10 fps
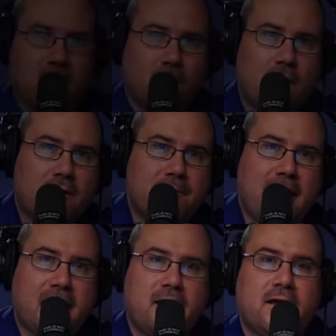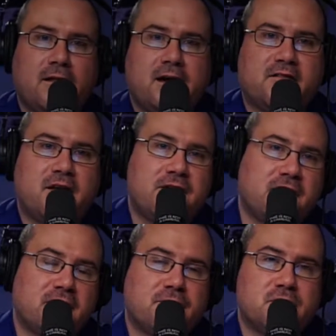Welcome back. Like I said,
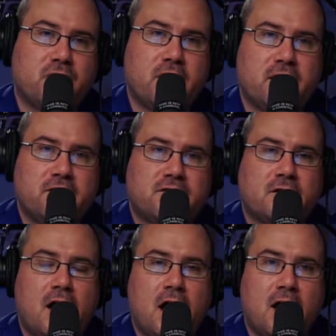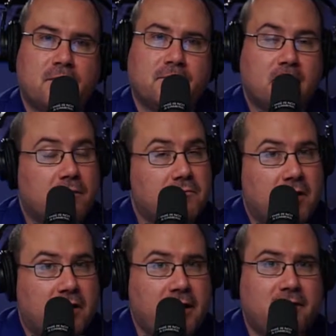thanks for joining us. Uh,
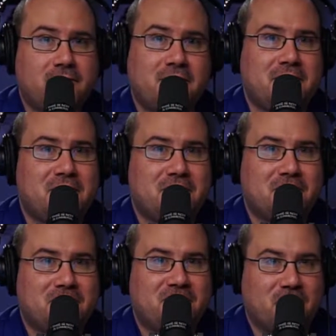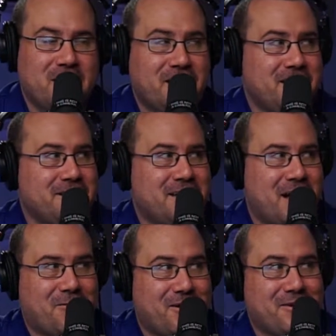again, Fahmida,
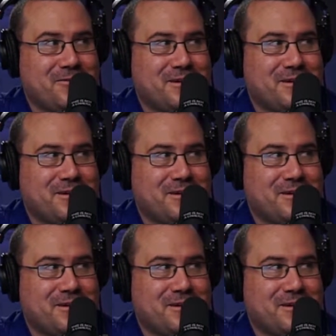how are you?